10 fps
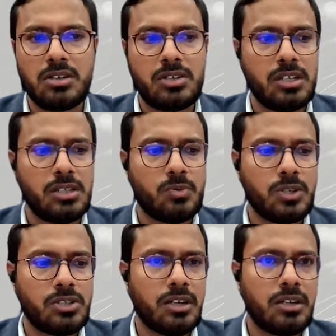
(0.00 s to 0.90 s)
countries
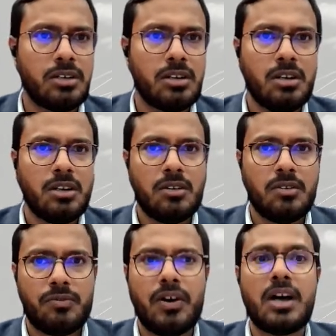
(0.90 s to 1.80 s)
which are
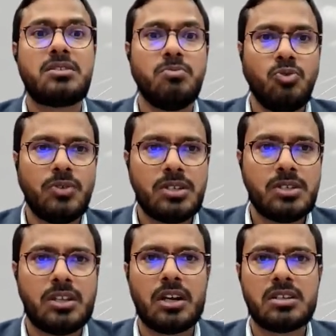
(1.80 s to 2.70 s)
fast
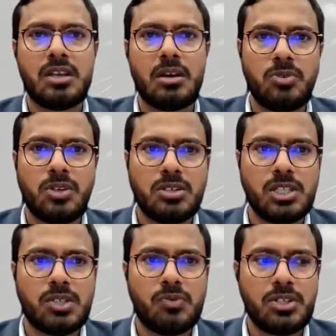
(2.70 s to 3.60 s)
movers. There are some
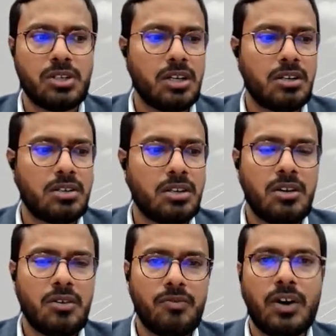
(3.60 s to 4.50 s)
regions which are
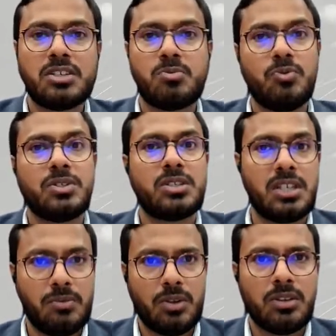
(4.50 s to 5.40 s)
fast movers,
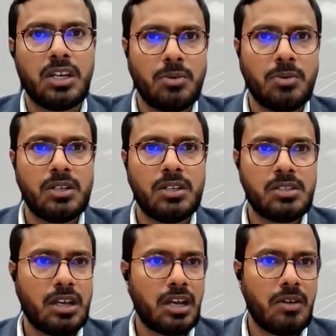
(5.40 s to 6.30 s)
even on the
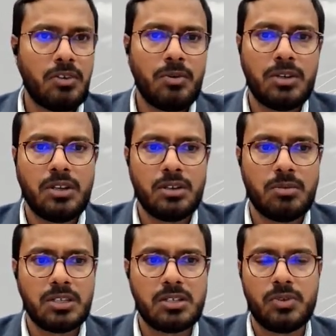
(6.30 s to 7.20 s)
governance side. Everyone
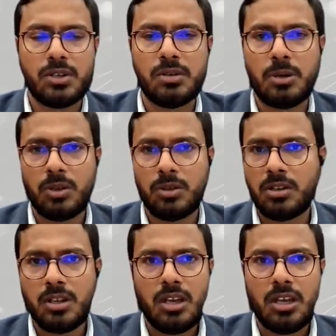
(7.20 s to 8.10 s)
here must have heard about
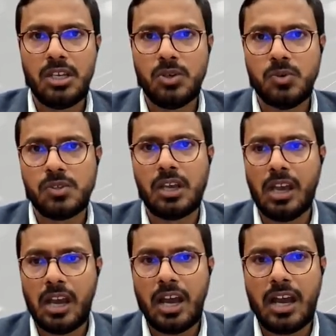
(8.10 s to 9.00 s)
EU's
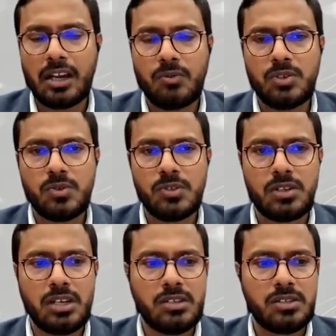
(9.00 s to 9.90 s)
AI Act, which
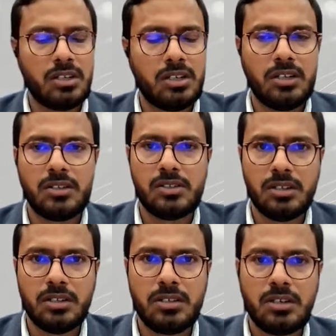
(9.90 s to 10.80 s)
was released earlier this
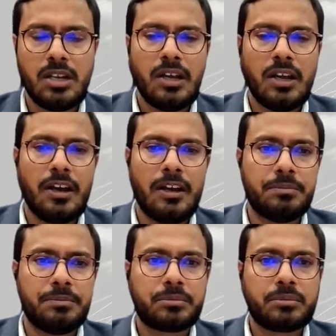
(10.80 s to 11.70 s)
year.
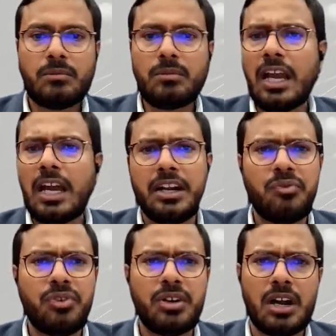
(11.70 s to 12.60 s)
And
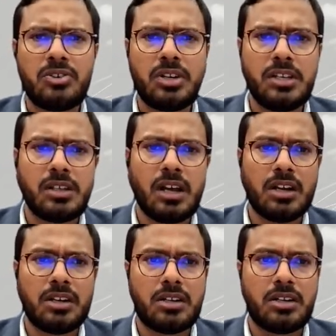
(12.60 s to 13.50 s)
different countries
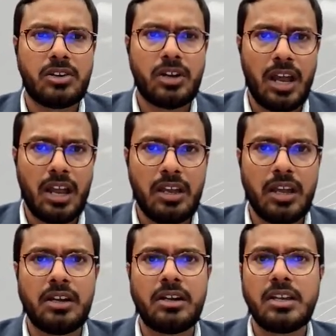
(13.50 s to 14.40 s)
are
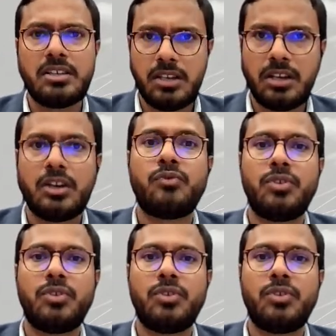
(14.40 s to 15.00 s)
trying and testing